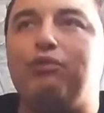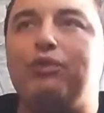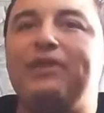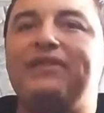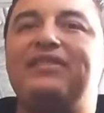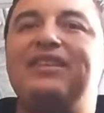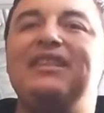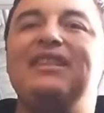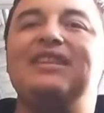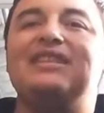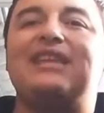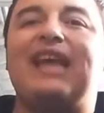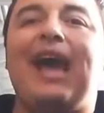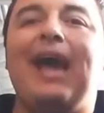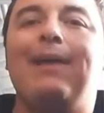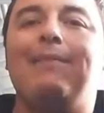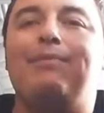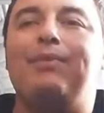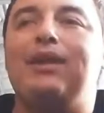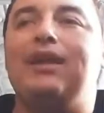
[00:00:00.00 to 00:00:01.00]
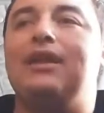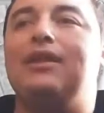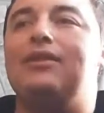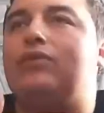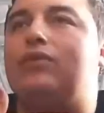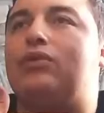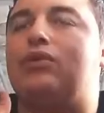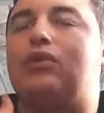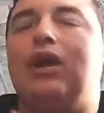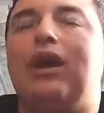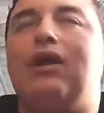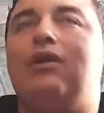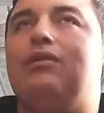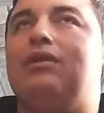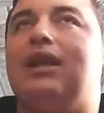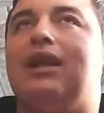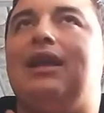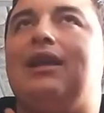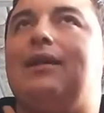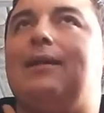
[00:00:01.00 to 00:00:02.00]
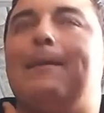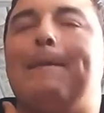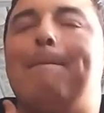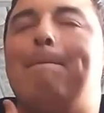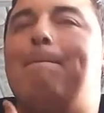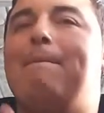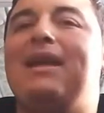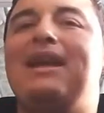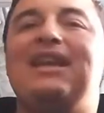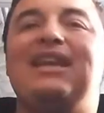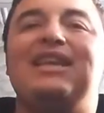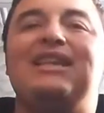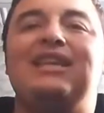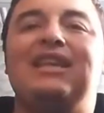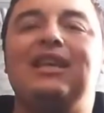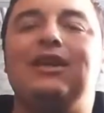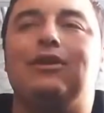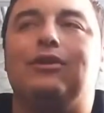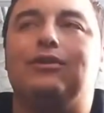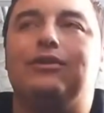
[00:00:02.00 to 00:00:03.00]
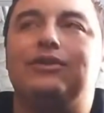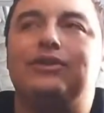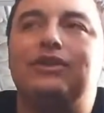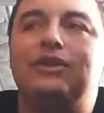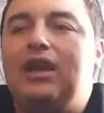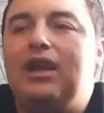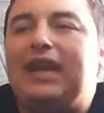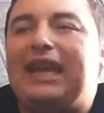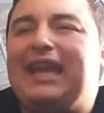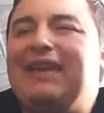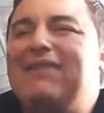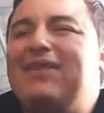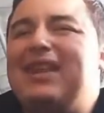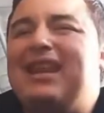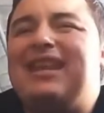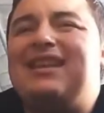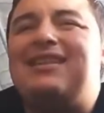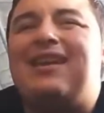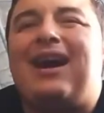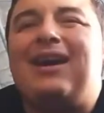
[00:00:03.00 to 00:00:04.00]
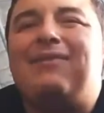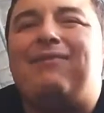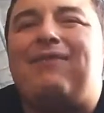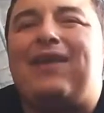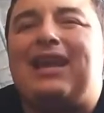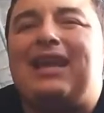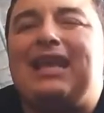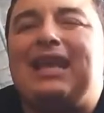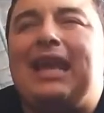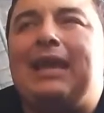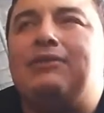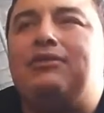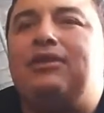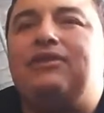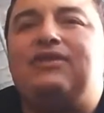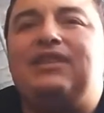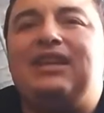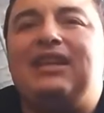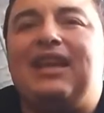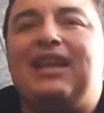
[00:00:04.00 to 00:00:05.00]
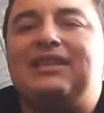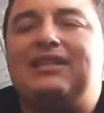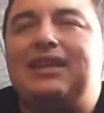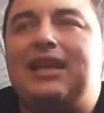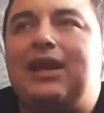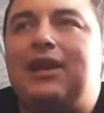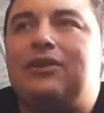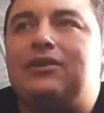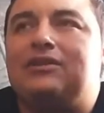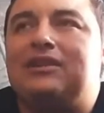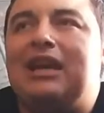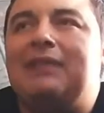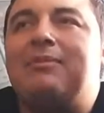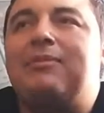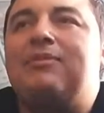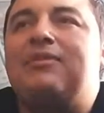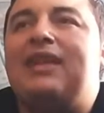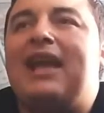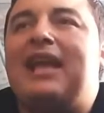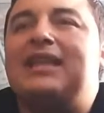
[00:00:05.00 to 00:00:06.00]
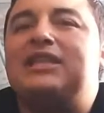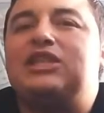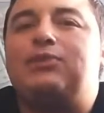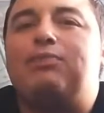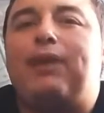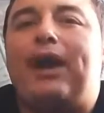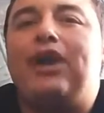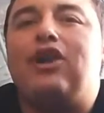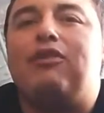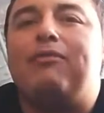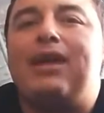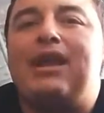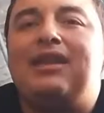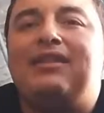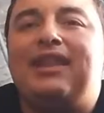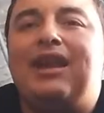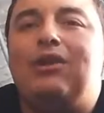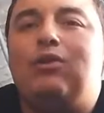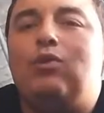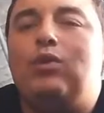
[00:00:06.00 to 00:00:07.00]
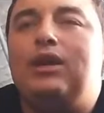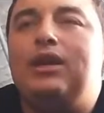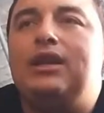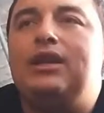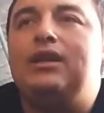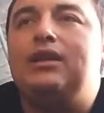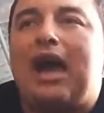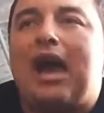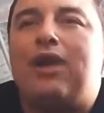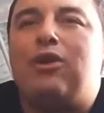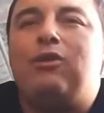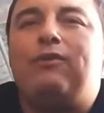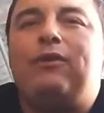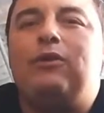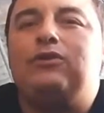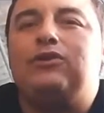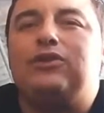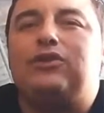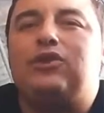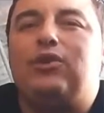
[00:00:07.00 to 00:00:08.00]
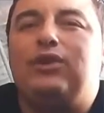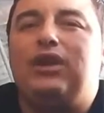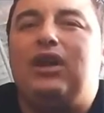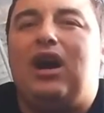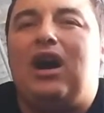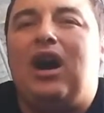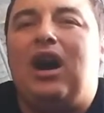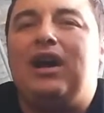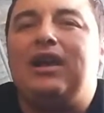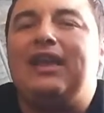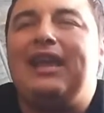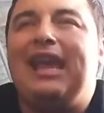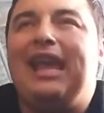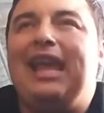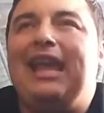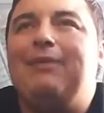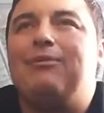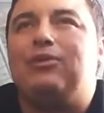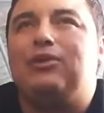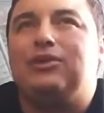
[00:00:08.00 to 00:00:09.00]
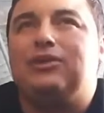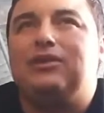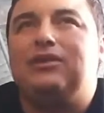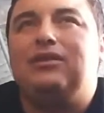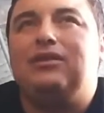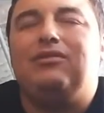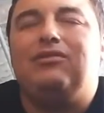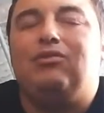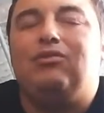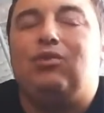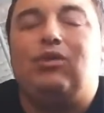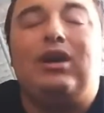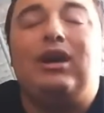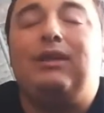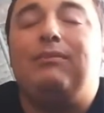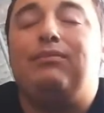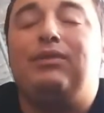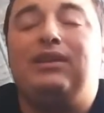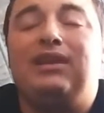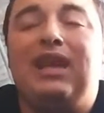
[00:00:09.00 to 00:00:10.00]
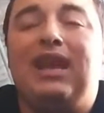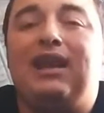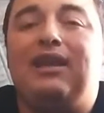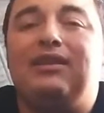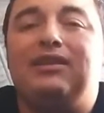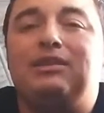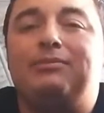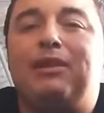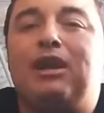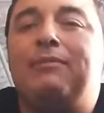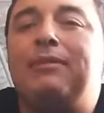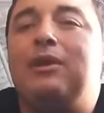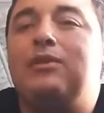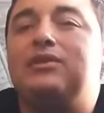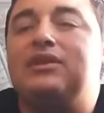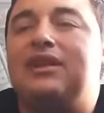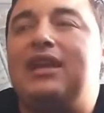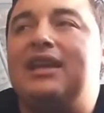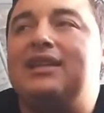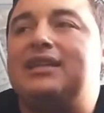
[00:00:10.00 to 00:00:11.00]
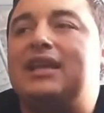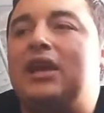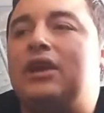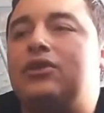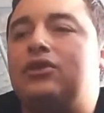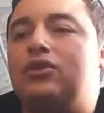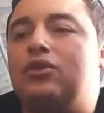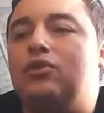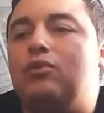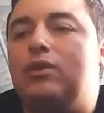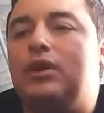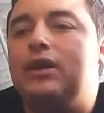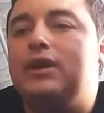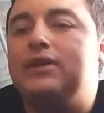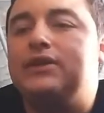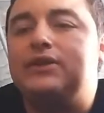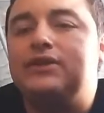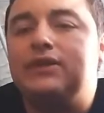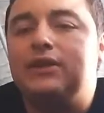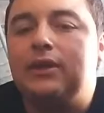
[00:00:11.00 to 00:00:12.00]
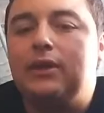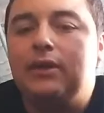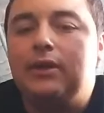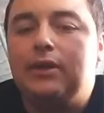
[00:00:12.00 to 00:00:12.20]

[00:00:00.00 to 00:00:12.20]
We've seen this happen throughout, many years. Even in non-fighting games, we've seen guest characters. I remember they had Spider-Man in that one, I don't know if it was a Tony Hawk game or what, but yeah, Spider-Man was a guest character once.